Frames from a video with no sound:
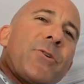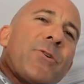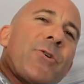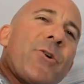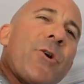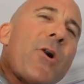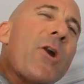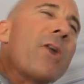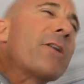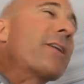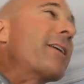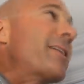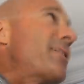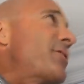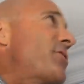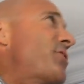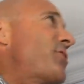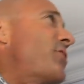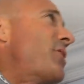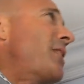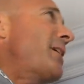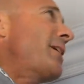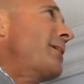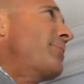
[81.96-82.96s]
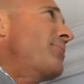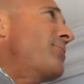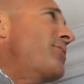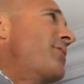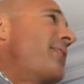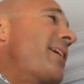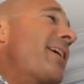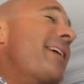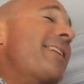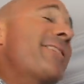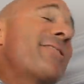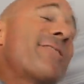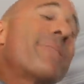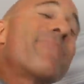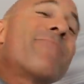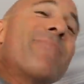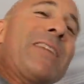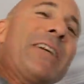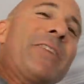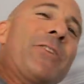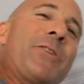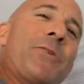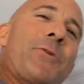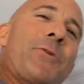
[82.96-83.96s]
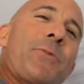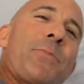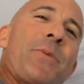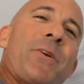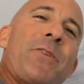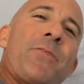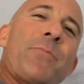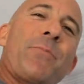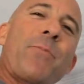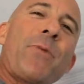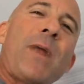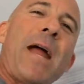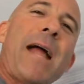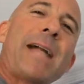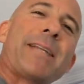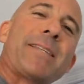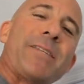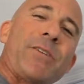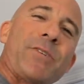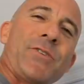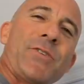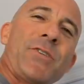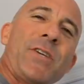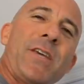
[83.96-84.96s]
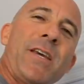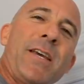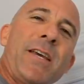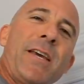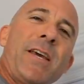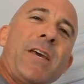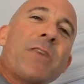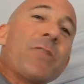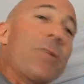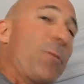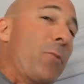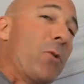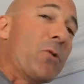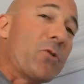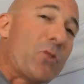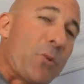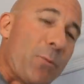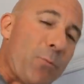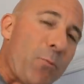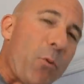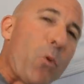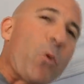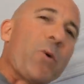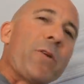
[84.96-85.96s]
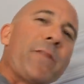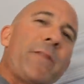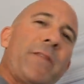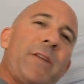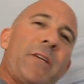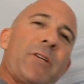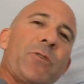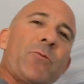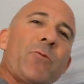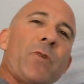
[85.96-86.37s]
Caulking seams takes a little bit of practice. The most important thing to